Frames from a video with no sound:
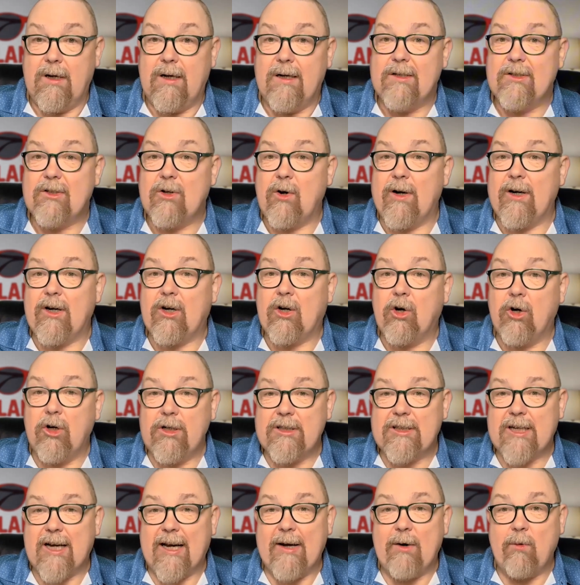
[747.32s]
So it could
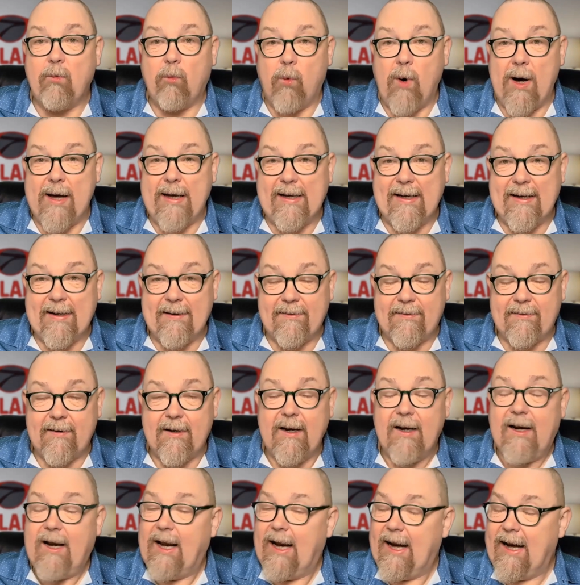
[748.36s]
take weeks,
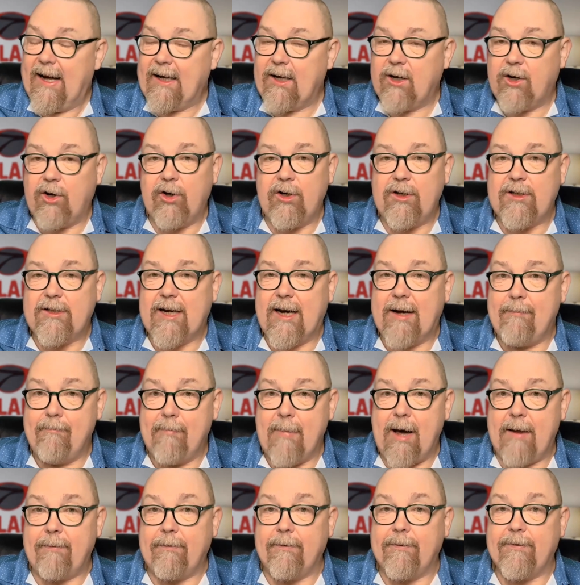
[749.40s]
it could take
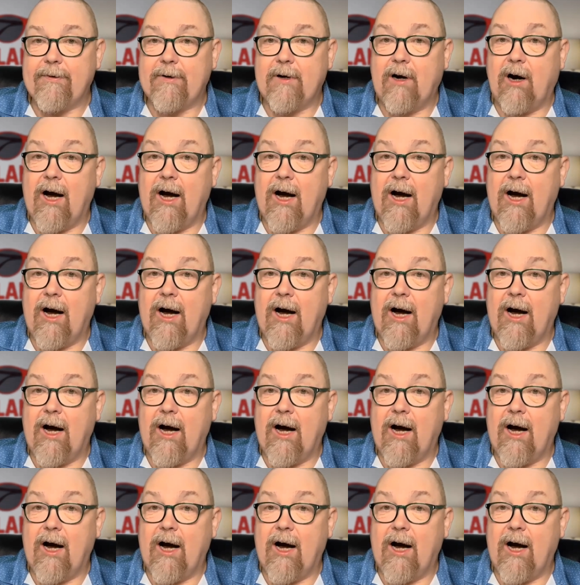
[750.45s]
months.